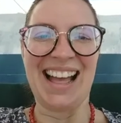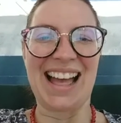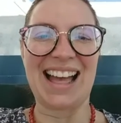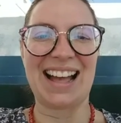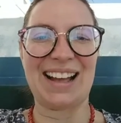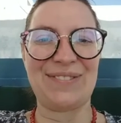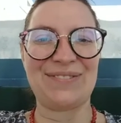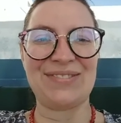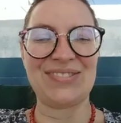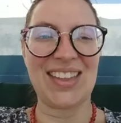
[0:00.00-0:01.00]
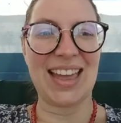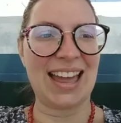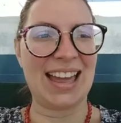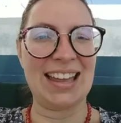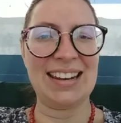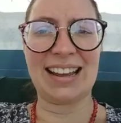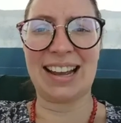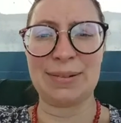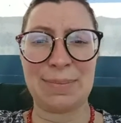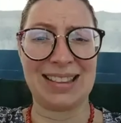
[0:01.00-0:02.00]
And
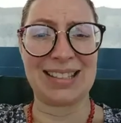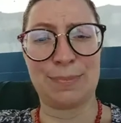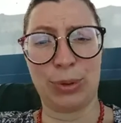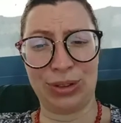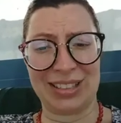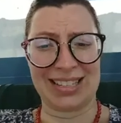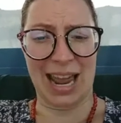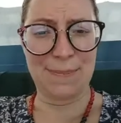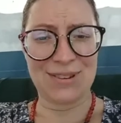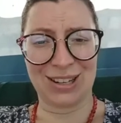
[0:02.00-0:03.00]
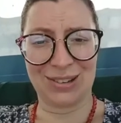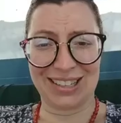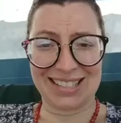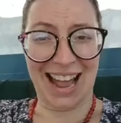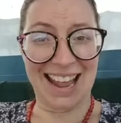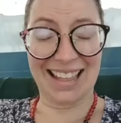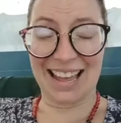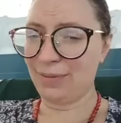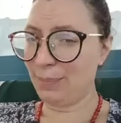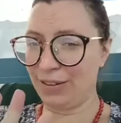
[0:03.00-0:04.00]
I'd made this bold step to go to
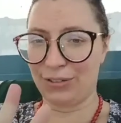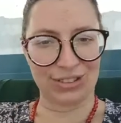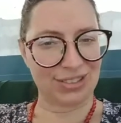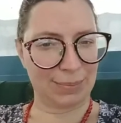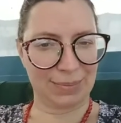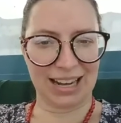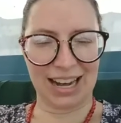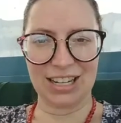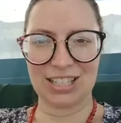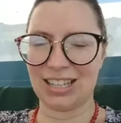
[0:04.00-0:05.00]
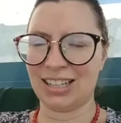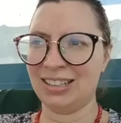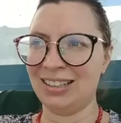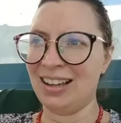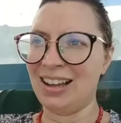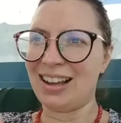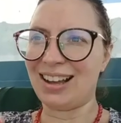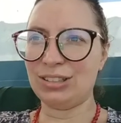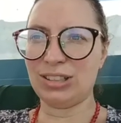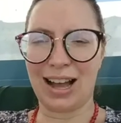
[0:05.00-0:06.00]
Thailand, my first time in Asia. A
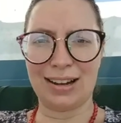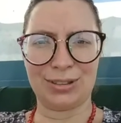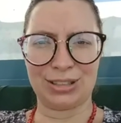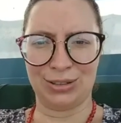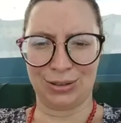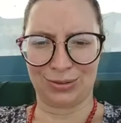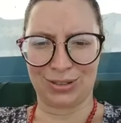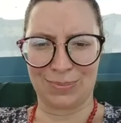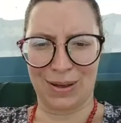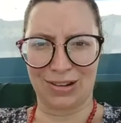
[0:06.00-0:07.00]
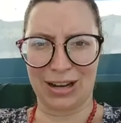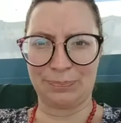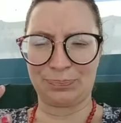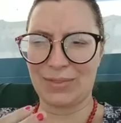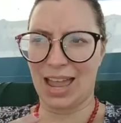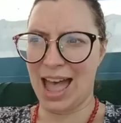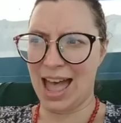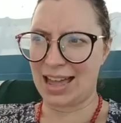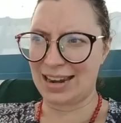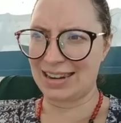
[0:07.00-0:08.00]
lot was new about it.
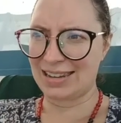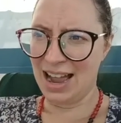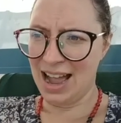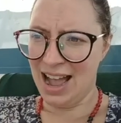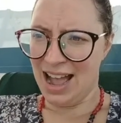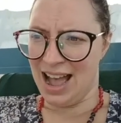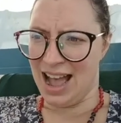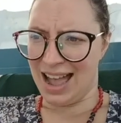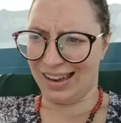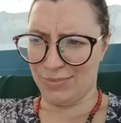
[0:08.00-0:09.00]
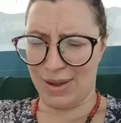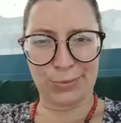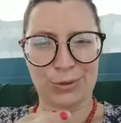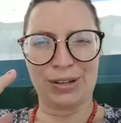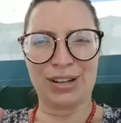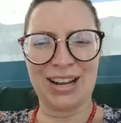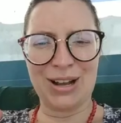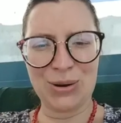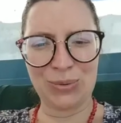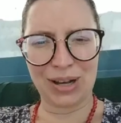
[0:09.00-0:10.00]
And I remember
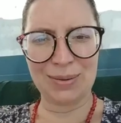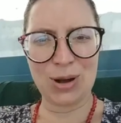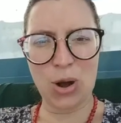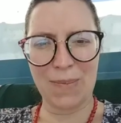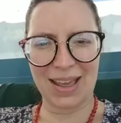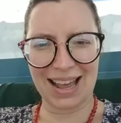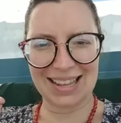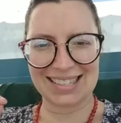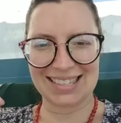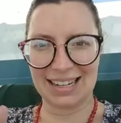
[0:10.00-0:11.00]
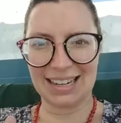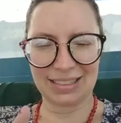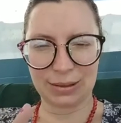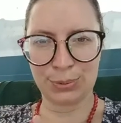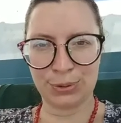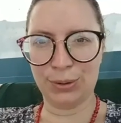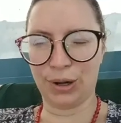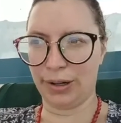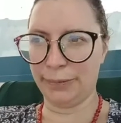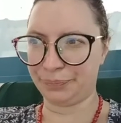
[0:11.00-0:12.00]
one moment at sitting at the
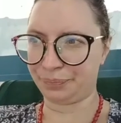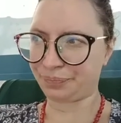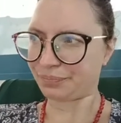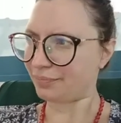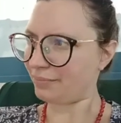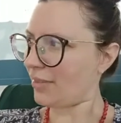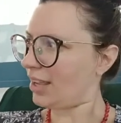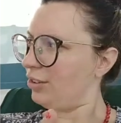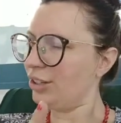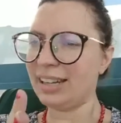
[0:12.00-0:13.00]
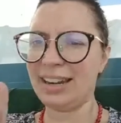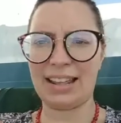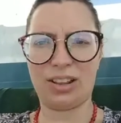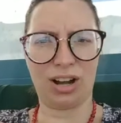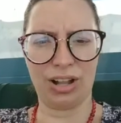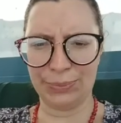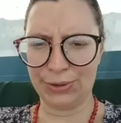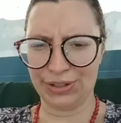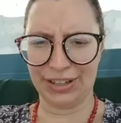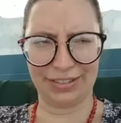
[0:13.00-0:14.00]
pool, looking at all the
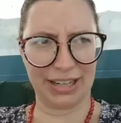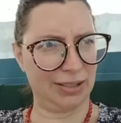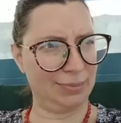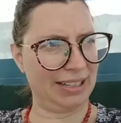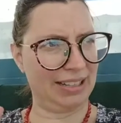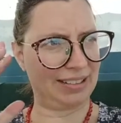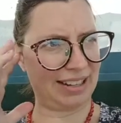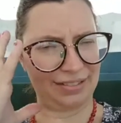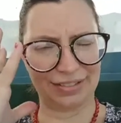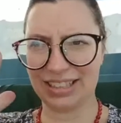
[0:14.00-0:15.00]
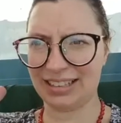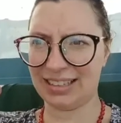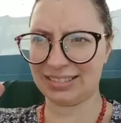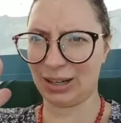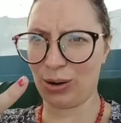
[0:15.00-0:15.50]
beauty around me, kind of realizing,